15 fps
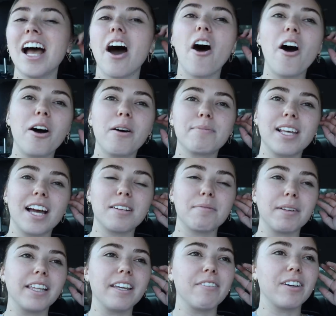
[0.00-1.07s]
oh, I'm sad to
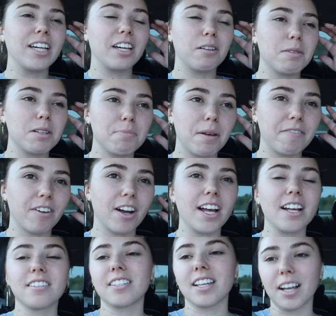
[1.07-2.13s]
be leaving, gonna miss my
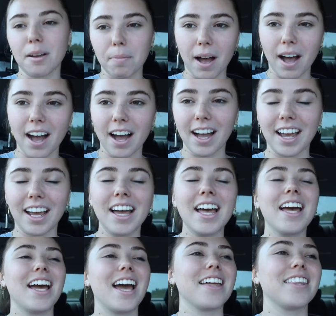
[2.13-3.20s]
friends, say goodbye.
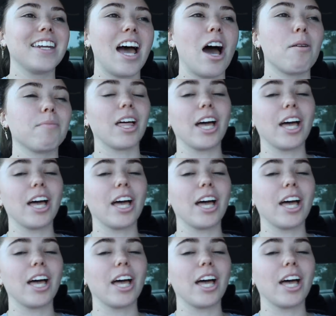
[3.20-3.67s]
And then now I'm